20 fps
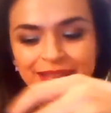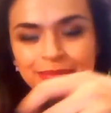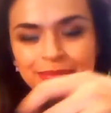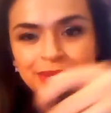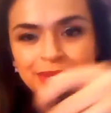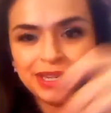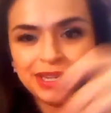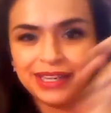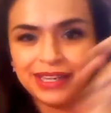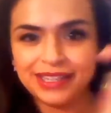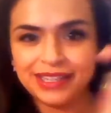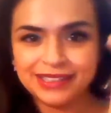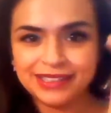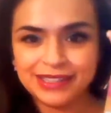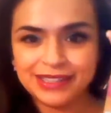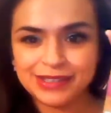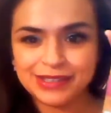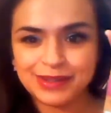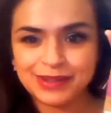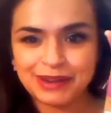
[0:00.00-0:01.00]
But
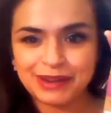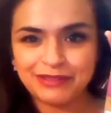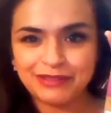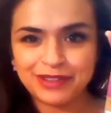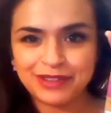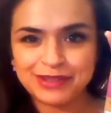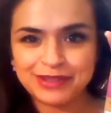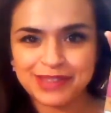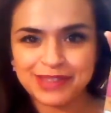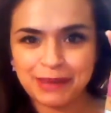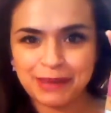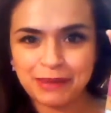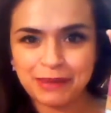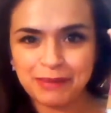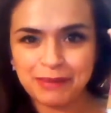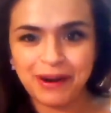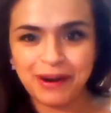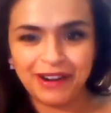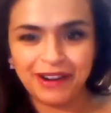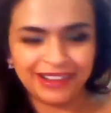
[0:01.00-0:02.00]
not so great for using up my
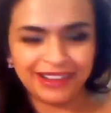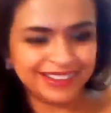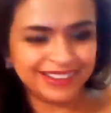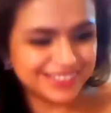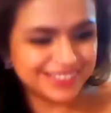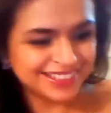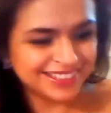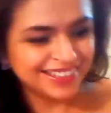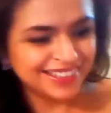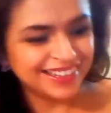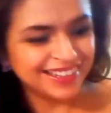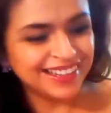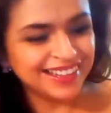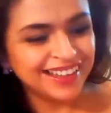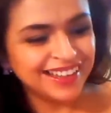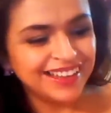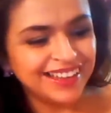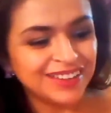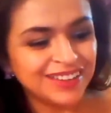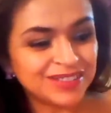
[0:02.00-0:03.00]
products,
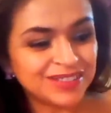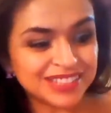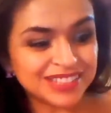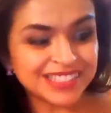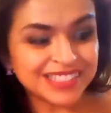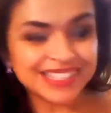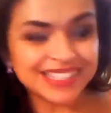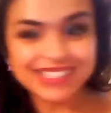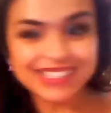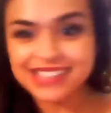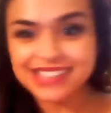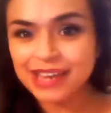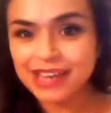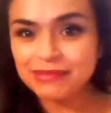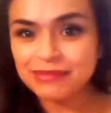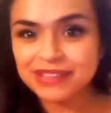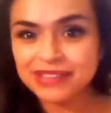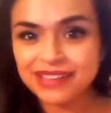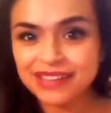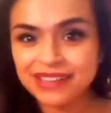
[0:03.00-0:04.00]
which is the
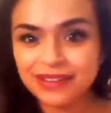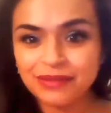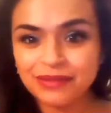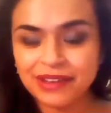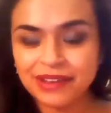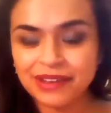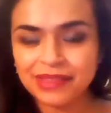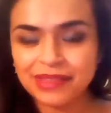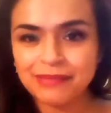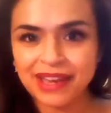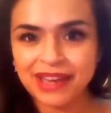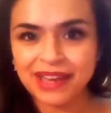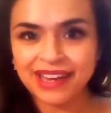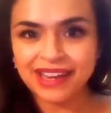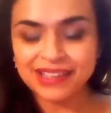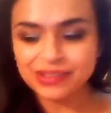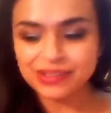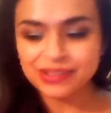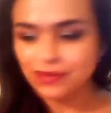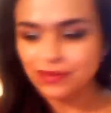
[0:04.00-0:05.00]
same deal with my
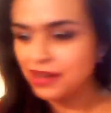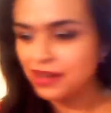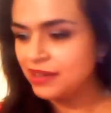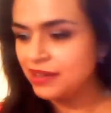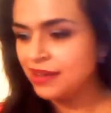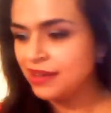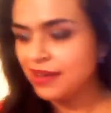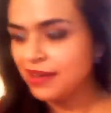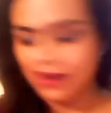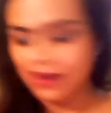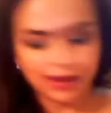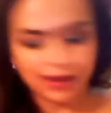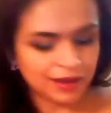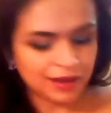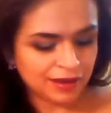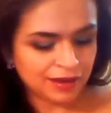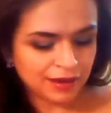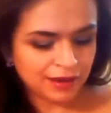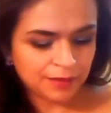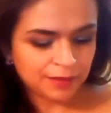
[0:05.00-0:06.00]
next one
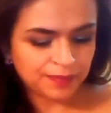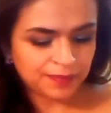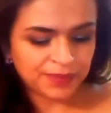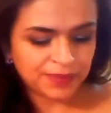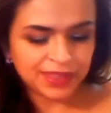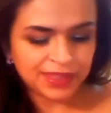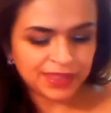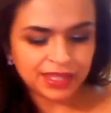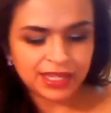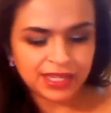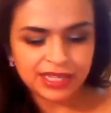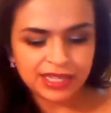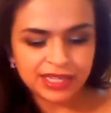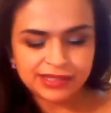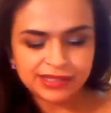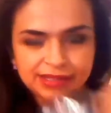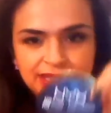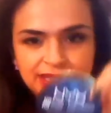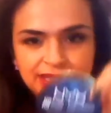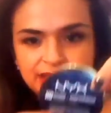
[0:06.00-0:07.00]
um, the
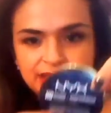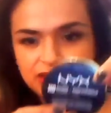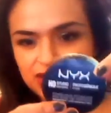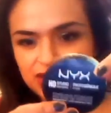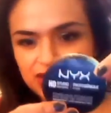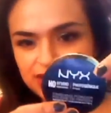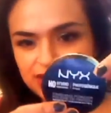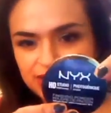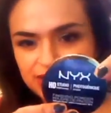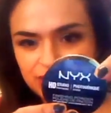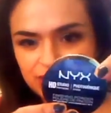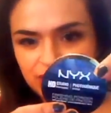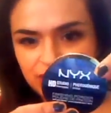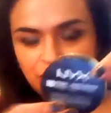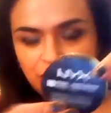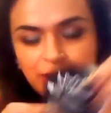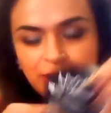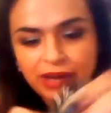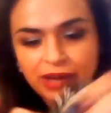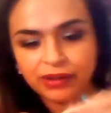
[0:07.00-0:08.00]
NYX HD
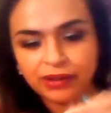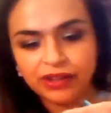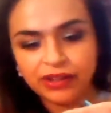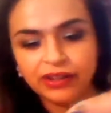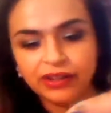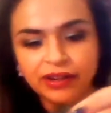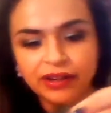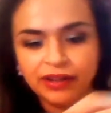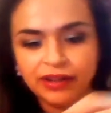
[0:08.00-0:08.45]
Studio Powder.